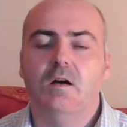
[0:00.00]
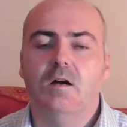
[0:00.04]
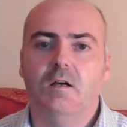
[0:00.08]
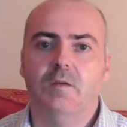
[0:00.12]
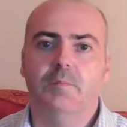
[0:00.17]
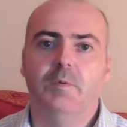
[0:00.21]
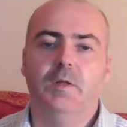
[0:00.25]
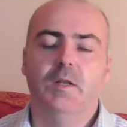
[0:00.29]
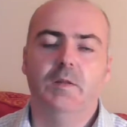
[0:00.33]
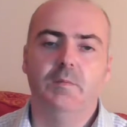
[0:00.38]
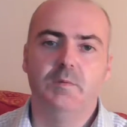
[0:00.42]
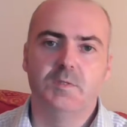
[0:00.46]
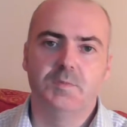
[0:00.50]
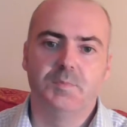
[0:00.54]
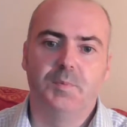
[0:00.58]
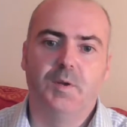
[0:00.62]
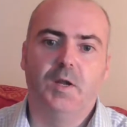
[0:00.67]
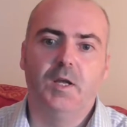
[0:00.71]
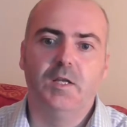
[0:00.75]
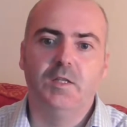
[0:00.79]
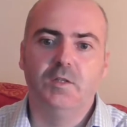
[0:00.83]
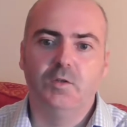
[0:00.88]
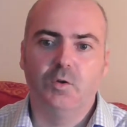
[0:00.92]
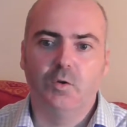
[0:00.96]
Hi, my name is
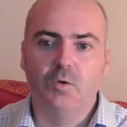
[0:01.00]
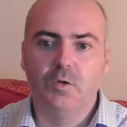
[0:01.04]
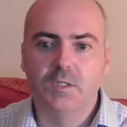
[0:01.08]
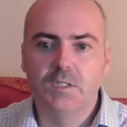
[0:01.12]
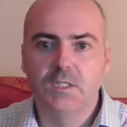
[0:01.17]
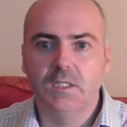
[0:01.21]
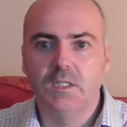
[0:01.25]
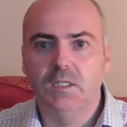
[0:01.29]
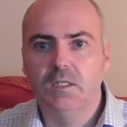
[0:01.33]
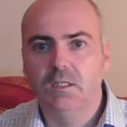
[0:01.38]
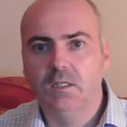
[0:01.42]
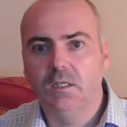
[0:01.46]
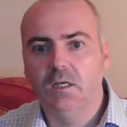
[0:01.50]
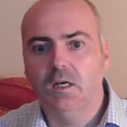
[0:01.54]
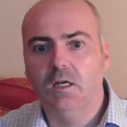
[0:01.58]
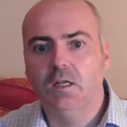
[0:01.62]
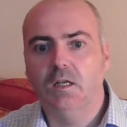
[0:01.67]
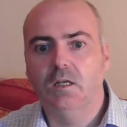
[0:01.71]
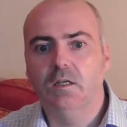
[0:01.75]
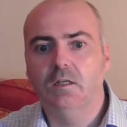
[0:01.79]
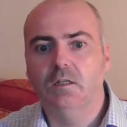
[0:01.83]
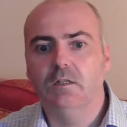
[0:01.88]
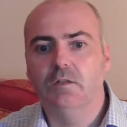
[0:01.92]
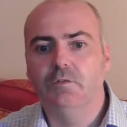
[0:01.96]
Brian Docherty,
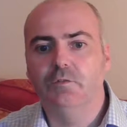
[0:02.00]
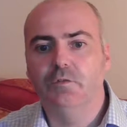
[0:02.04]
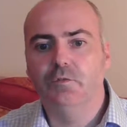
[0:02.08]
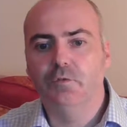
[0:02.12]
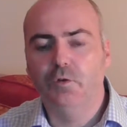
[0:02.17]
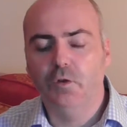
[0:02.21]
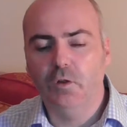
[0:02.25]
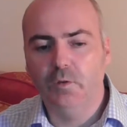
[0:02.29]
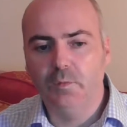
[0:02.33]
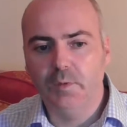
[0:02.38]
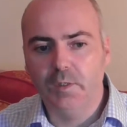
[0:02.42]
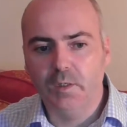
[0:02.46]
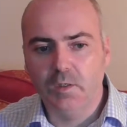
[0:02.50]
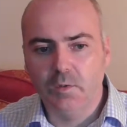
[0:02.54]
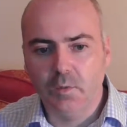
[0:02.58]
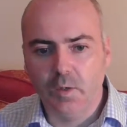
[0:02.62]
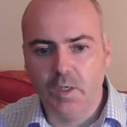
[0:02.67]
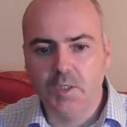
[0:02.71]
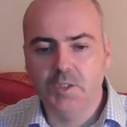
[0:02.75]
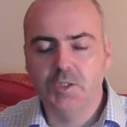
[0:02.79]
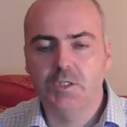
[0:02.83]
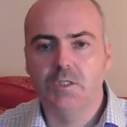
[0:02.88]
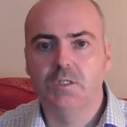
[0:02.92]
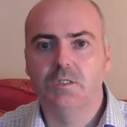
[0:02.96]
and I have the following
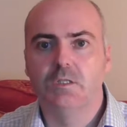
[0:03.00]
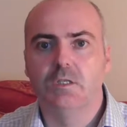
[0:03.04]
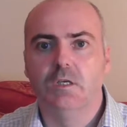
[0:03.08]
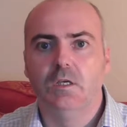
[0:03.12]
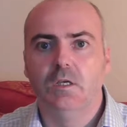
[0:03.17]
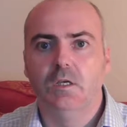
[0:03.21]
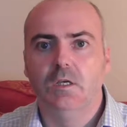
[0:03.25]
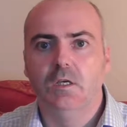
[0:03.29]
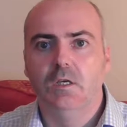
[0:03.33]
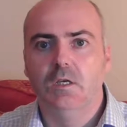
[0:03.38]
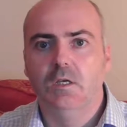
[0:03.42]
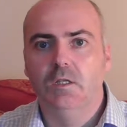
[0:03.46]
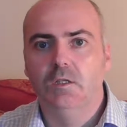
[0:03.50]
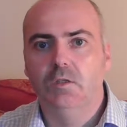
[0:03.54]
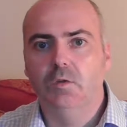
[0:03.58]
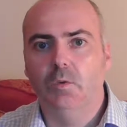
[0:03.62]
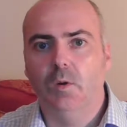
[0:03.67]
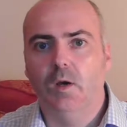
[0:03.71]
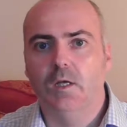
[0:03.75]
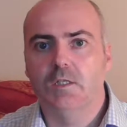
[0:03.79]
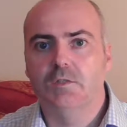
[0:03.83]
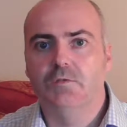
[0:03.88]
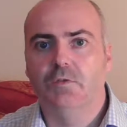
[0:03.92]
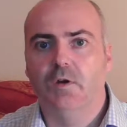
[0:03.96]
questions
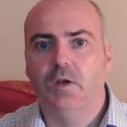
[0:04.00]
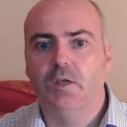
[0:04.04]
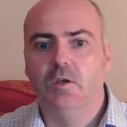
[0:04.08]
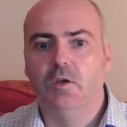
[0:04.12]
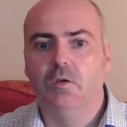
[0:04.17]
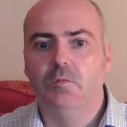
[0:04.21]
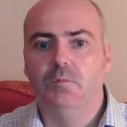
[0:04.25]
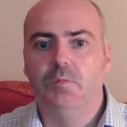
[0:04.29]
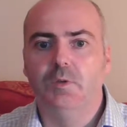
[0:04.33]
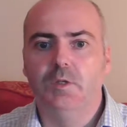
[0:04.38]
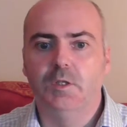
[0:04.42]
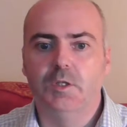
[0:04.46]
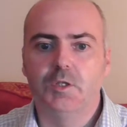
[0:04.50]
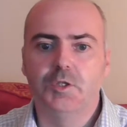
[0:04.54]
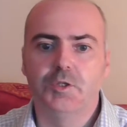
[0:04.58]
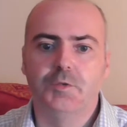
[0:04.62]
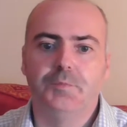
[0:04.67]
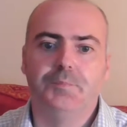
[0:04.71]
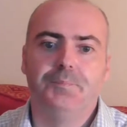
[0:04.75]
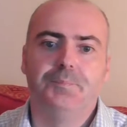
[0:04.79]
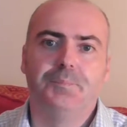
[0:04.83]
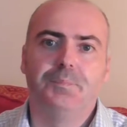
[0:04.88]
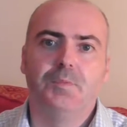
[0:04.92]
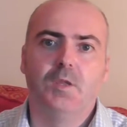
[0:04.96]
to ask Viscount
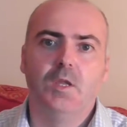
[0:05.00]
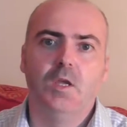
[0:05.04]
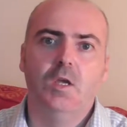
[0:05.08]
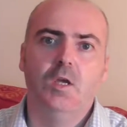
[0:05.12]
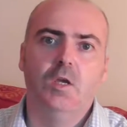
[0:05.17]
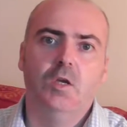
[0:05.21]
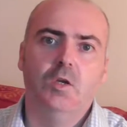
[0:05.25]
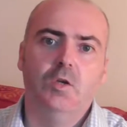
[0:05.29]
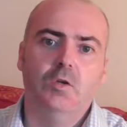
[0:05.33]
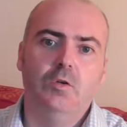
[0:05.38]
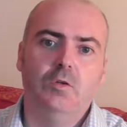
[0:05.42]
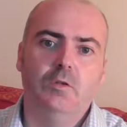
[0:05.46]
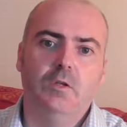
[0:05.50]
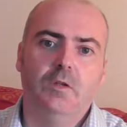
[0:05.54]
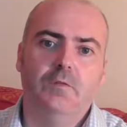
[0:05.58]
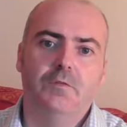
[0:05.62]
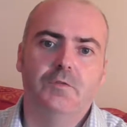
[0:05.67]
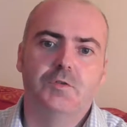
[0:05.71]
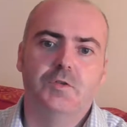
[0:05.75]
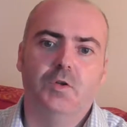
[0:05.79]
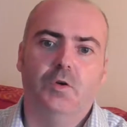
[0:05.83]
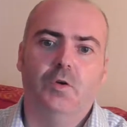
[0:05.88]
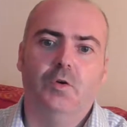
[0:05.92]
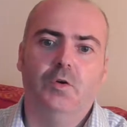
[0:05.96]
Petersham, who
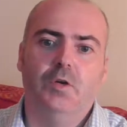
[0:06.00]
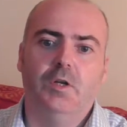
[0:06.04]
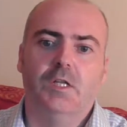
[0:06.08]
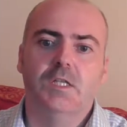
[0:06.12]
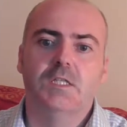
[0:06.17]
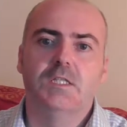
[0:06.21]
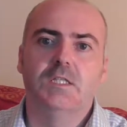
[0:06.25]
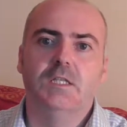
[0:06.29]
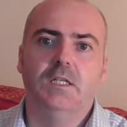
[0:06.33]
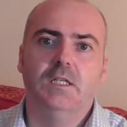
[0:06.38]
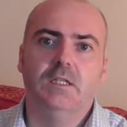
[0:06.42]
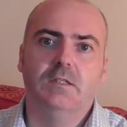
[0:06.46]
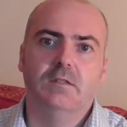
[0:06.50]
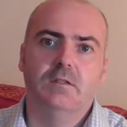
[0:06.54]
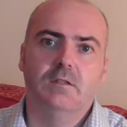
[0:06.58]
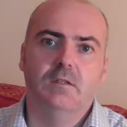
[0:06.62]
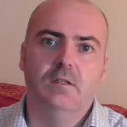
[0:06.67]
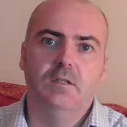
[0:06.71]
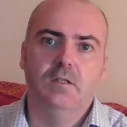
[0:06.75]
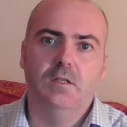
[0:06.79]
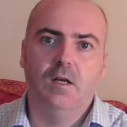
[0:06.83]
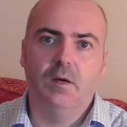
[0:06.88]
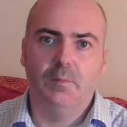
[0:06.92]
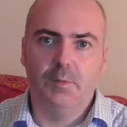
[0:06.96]
lives on an estate
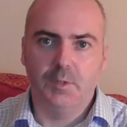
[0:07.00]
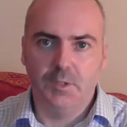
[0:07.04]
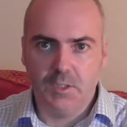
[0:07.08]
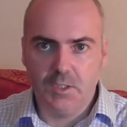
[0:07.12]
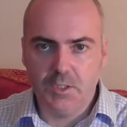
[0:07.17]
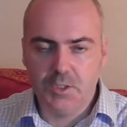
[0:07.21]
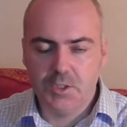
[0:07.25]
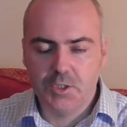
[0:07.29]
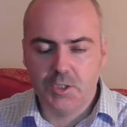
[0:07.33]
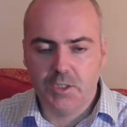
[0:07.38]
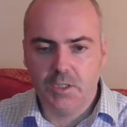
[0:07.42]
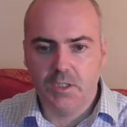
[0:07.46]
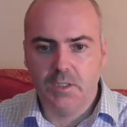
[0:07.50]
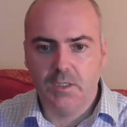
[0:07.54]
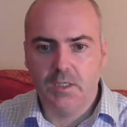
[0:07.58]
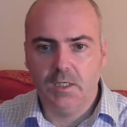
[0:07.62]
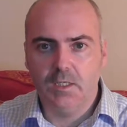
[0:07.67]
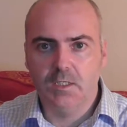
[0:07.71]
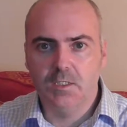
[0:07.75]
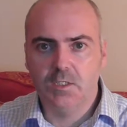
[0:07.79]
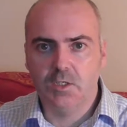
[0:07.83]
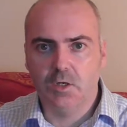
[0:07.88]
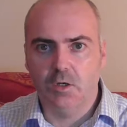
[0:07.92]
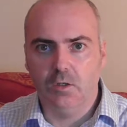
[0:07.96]
in Aberdeenshire
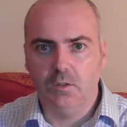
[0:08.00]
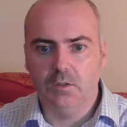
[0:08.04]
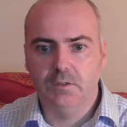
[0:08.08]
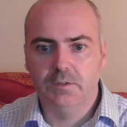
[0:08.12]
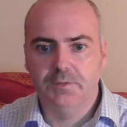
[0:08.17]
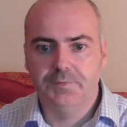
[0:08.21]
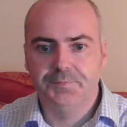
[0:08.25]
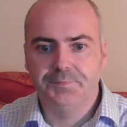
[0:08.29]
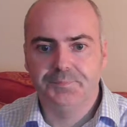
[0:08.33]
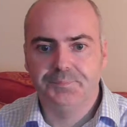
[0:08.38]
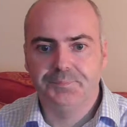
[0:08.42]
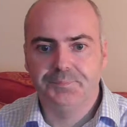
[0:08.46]
in Scotland.